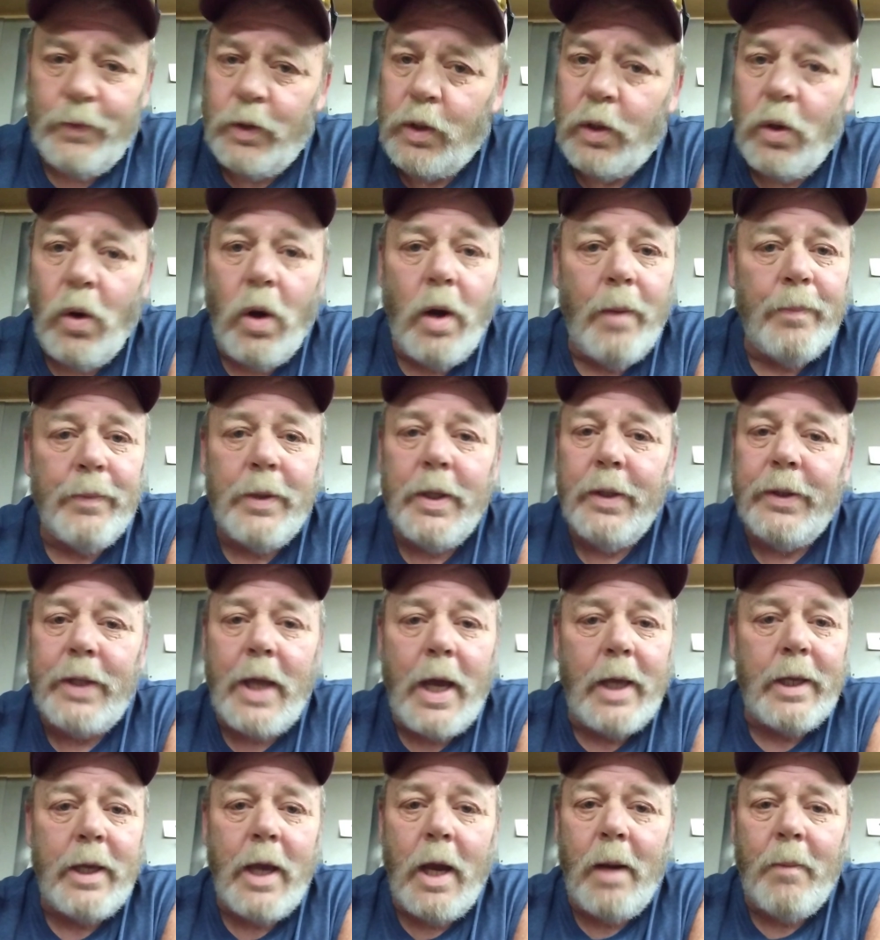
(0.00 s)
Go up and get
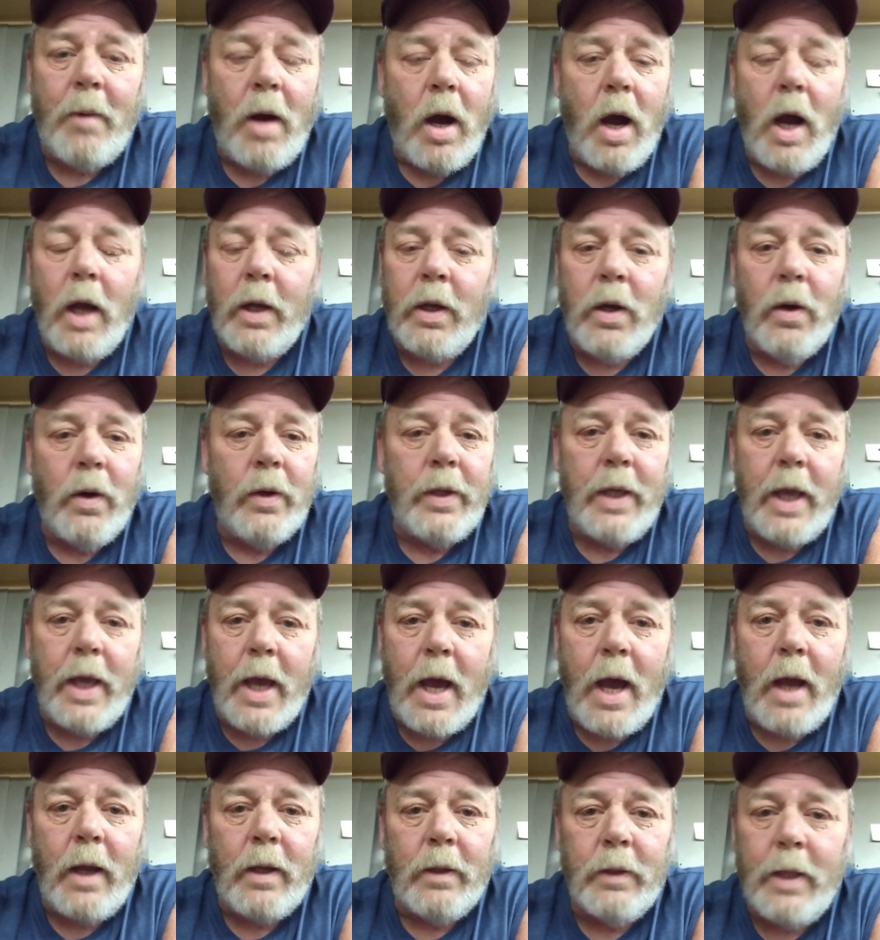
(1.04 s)
that Yamaha
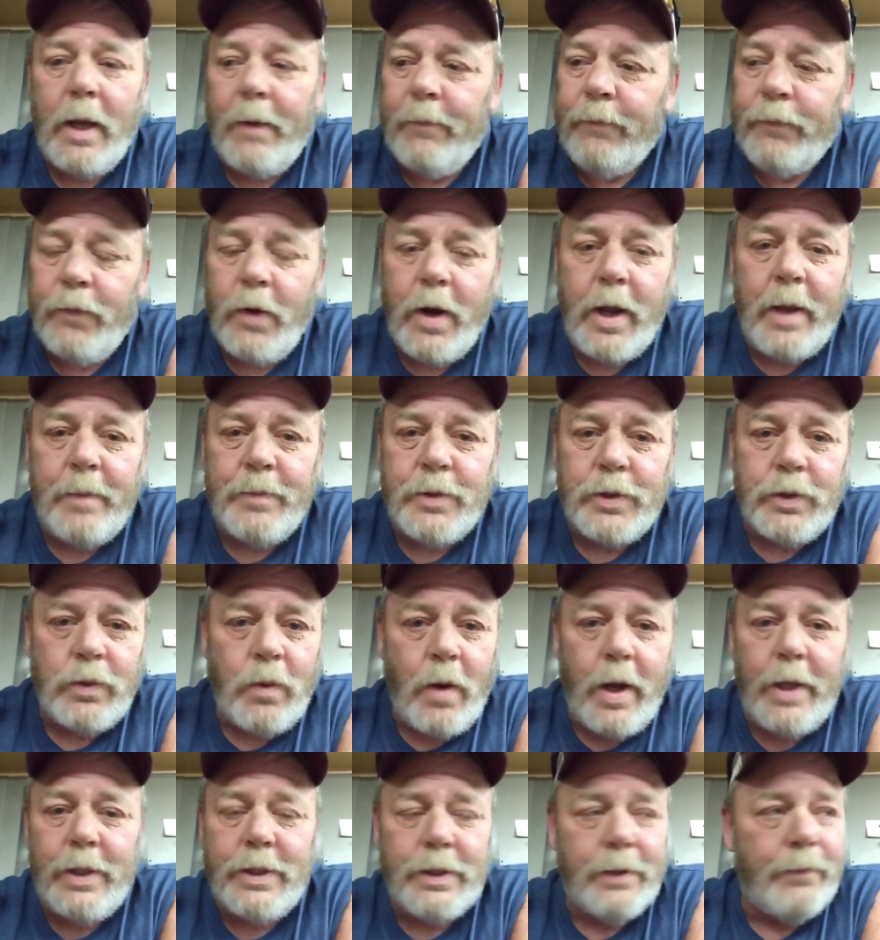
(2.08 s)
Kodiak. That frame's
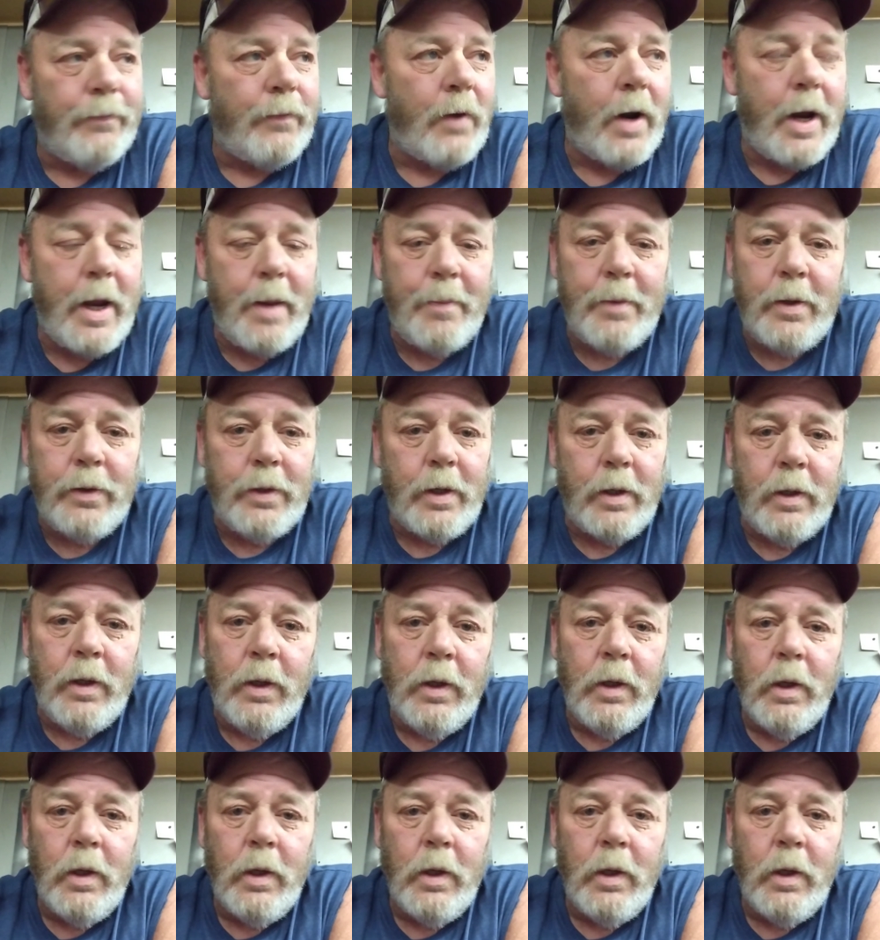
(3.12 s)
twice the frame of the